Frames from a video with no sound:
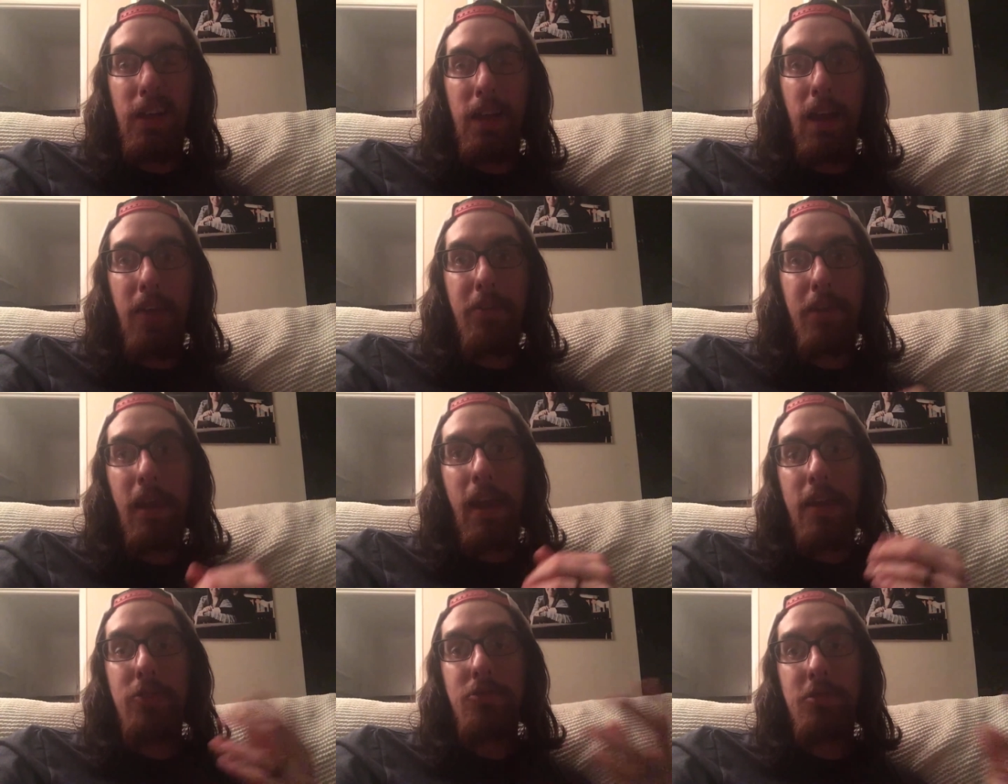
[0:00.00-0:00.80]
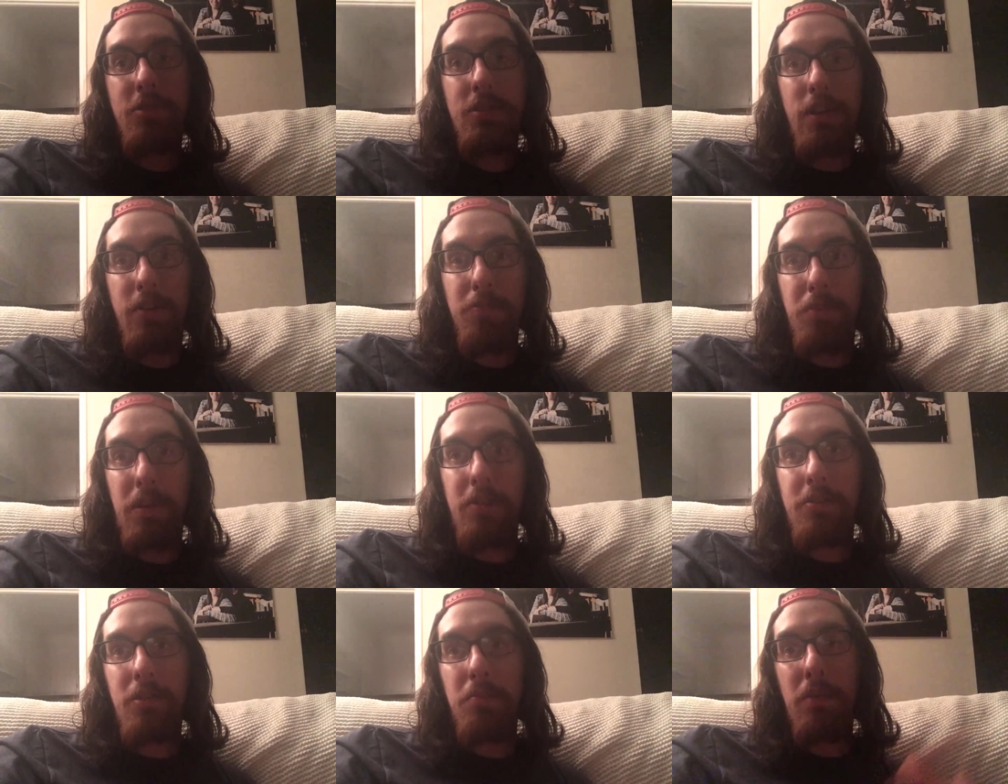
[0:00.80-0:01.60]
having extra stuff
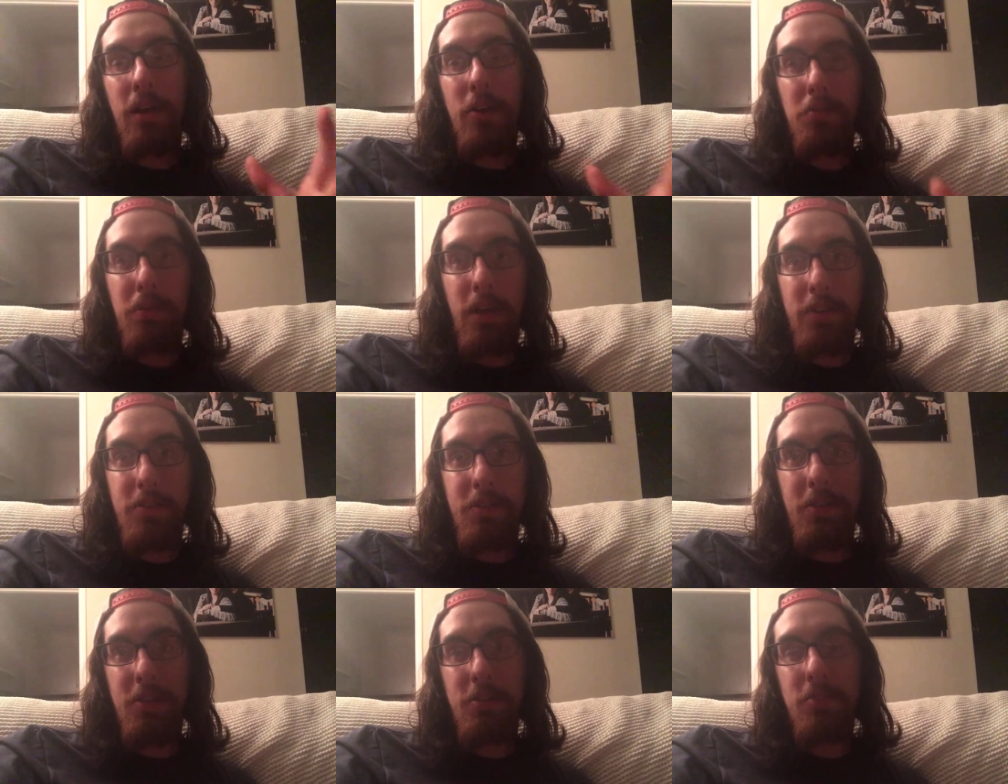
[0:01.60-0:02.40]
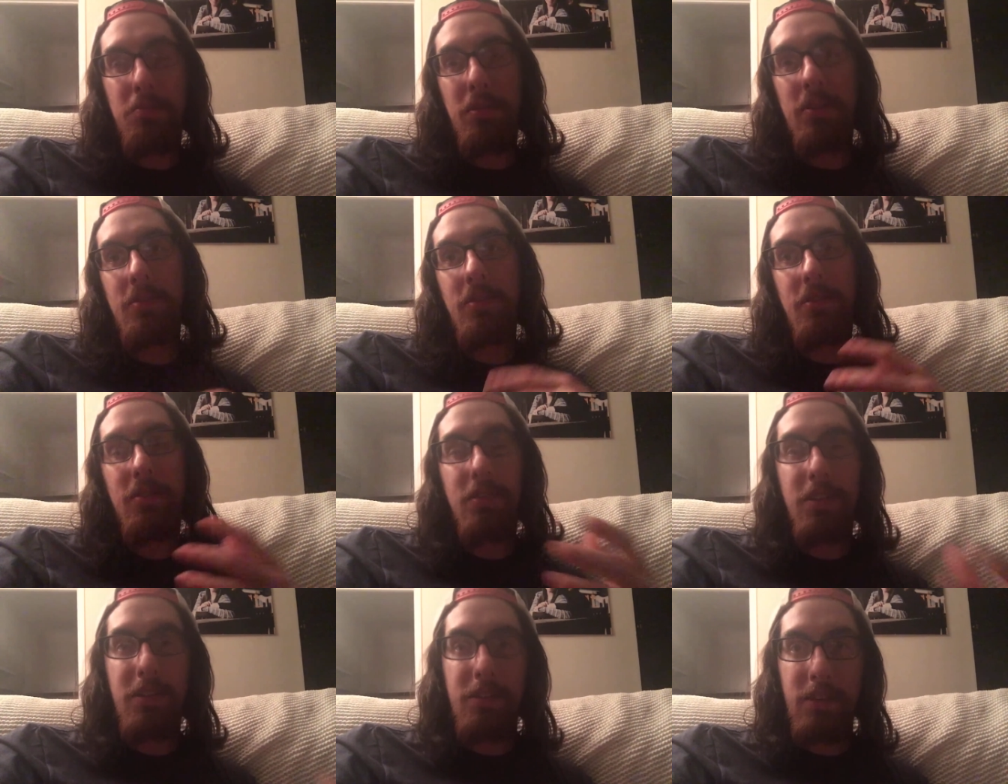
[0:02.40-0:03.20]
based on battle pass tiers and based on
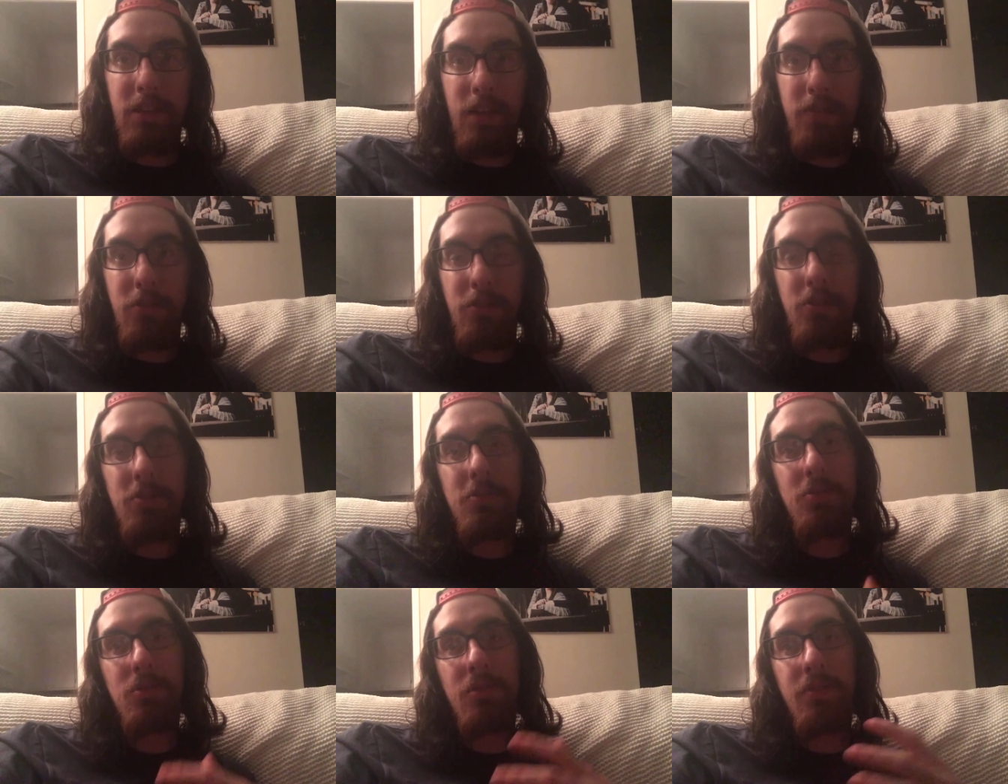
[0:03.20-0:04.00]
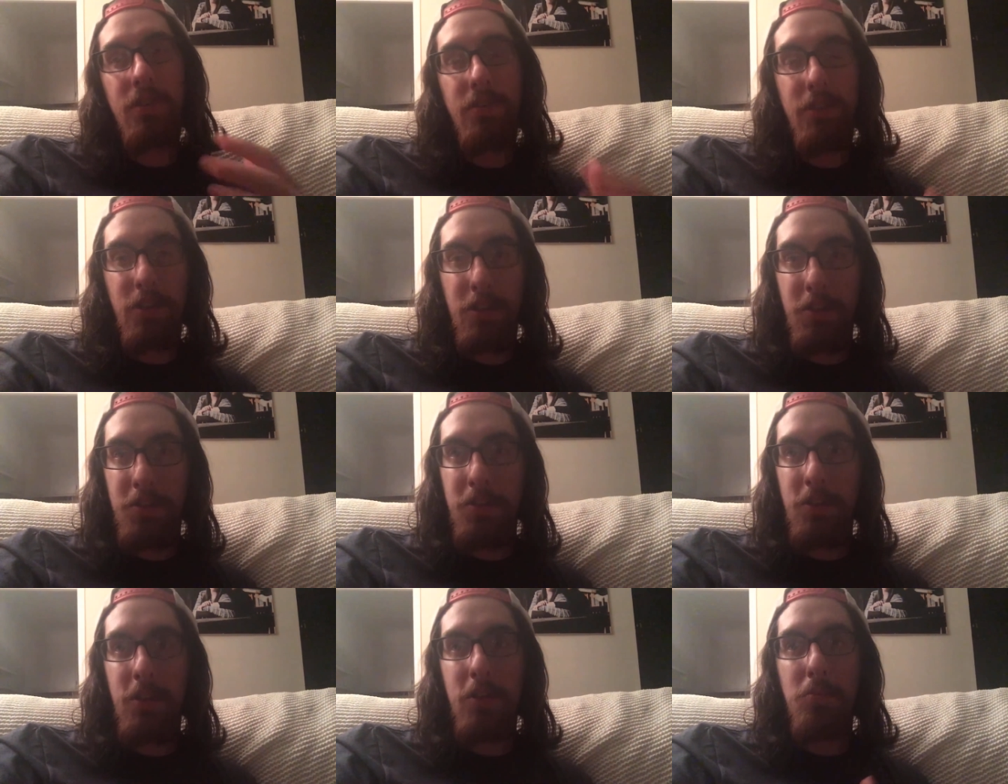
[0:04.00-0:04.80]
season level, and just sort of giving you,
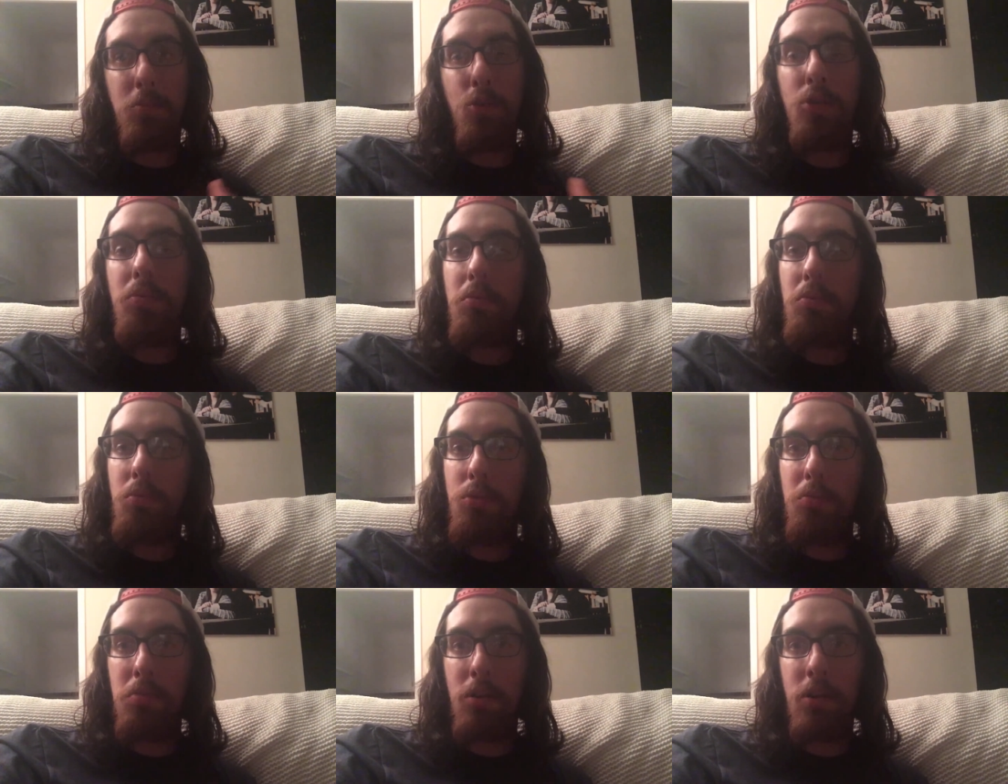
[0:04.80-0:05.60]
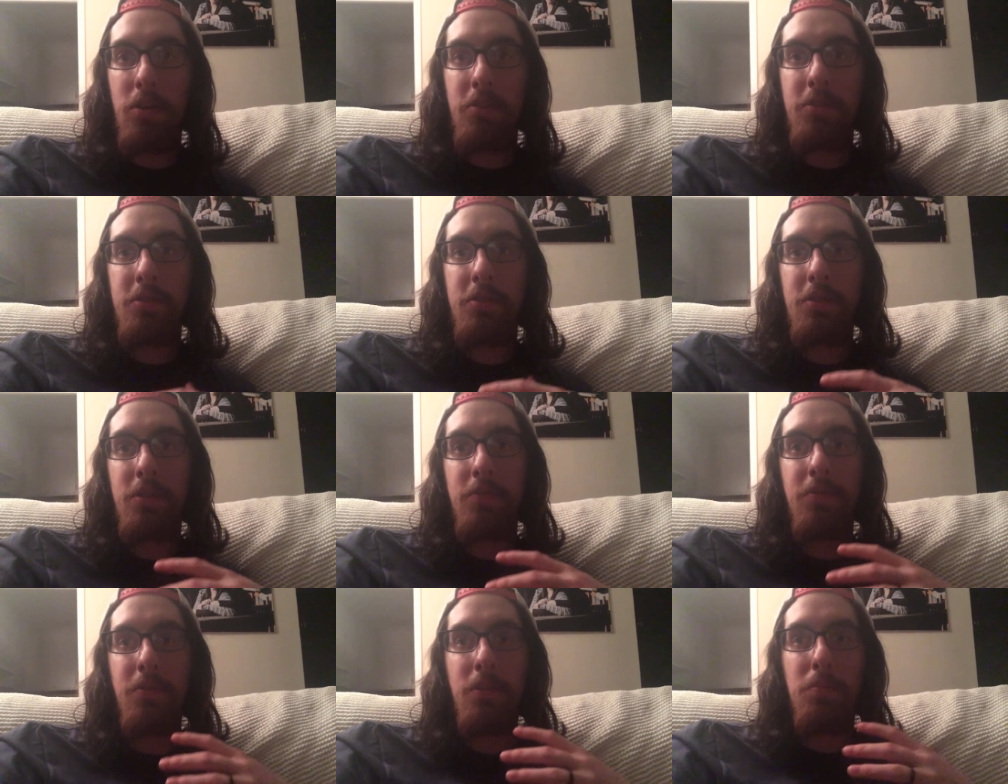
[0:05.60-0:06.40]
you know, more bars to
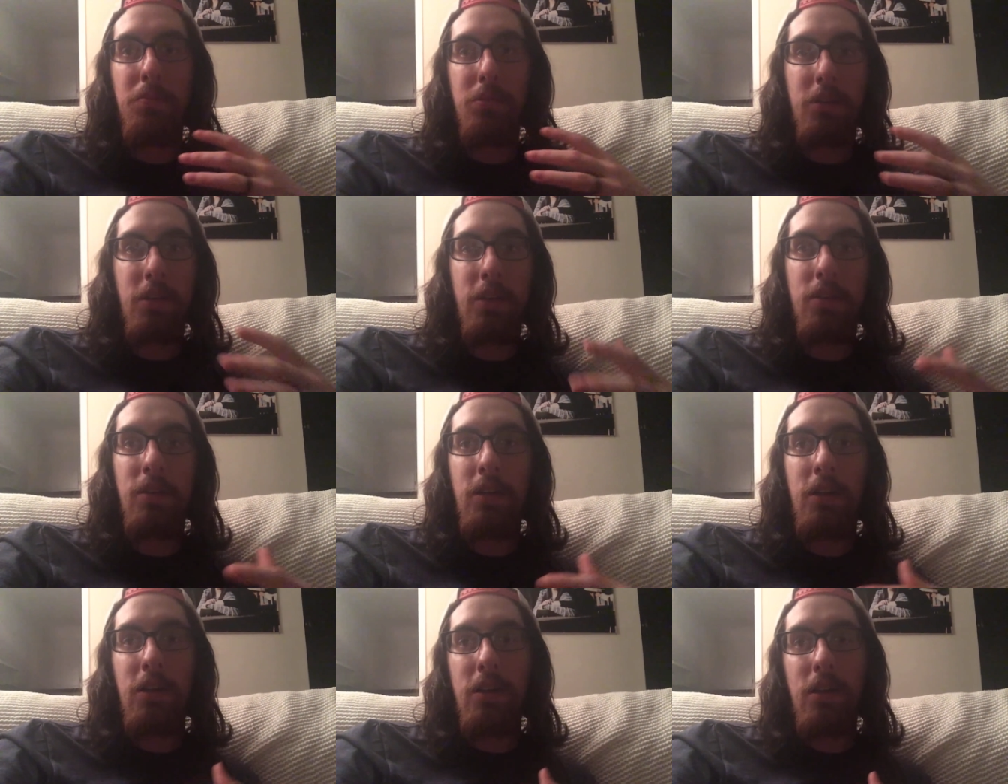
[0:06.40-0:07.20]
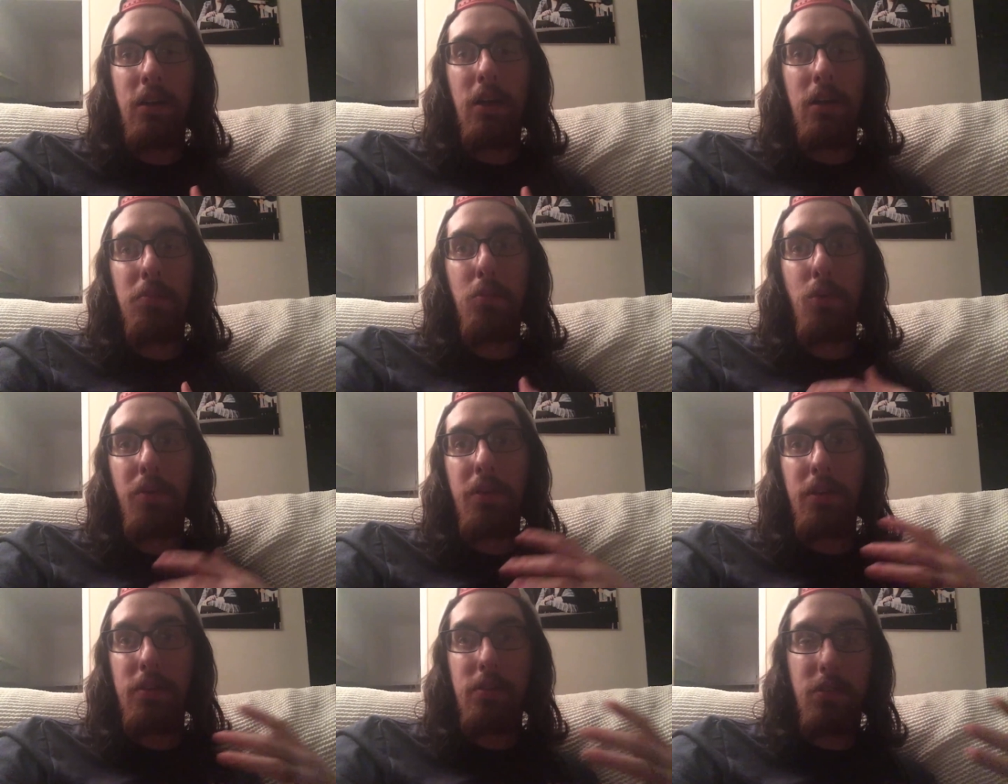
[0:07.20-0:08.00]
complete, more
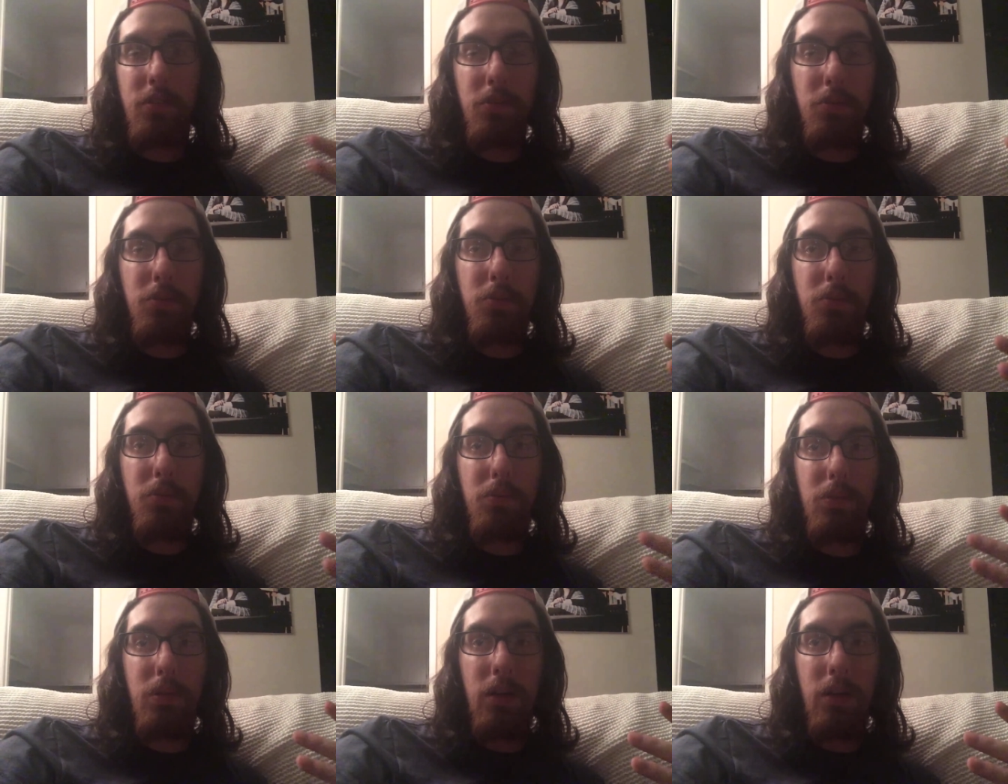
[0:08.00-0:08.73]
things to